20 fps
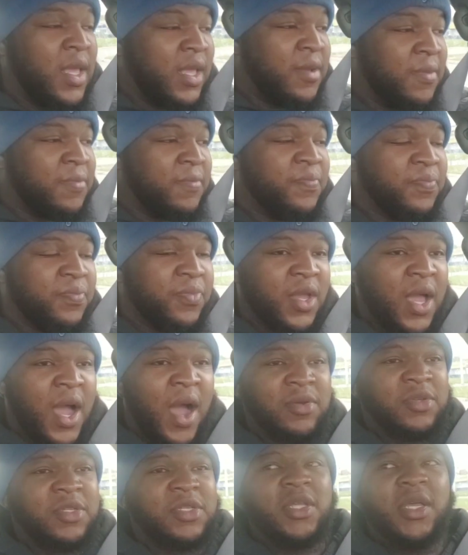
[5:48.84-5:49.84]
And
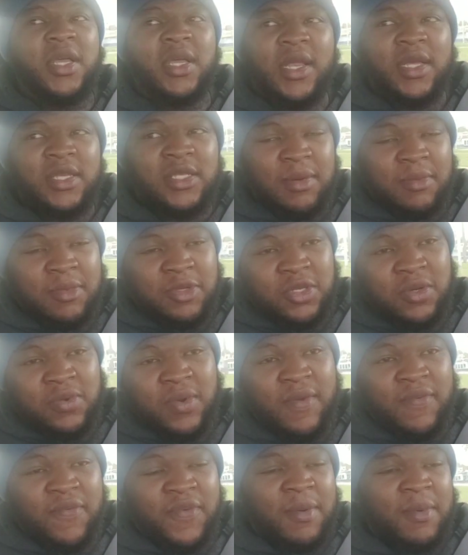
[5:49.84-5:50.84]
I was just looking at some of
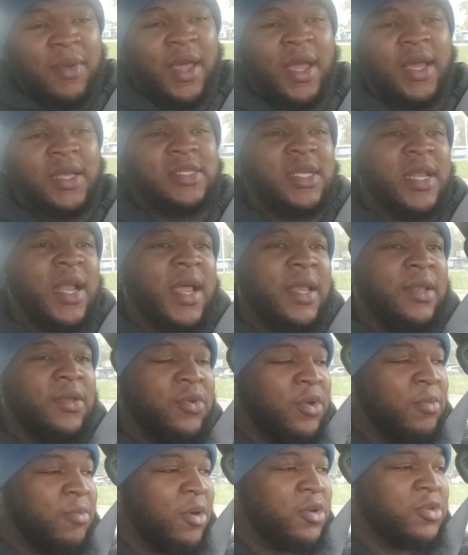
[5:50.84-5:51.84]
Joet's film. Like I said, I didn't
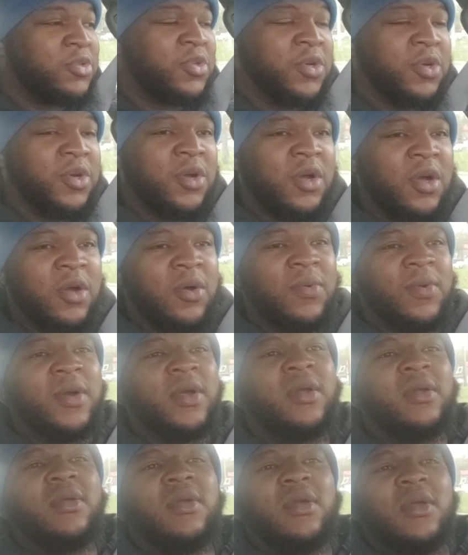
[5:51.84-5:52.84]
do the most thorough
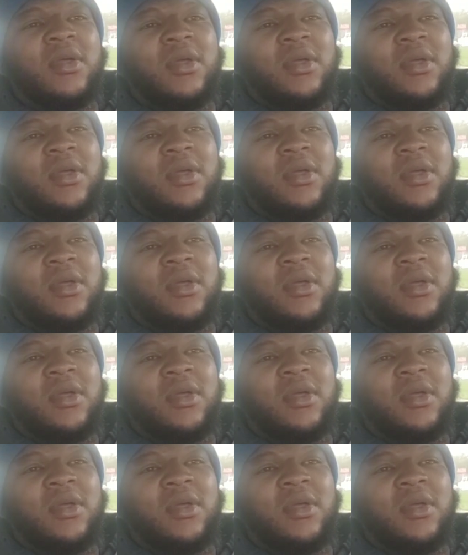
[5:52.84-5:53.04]
homework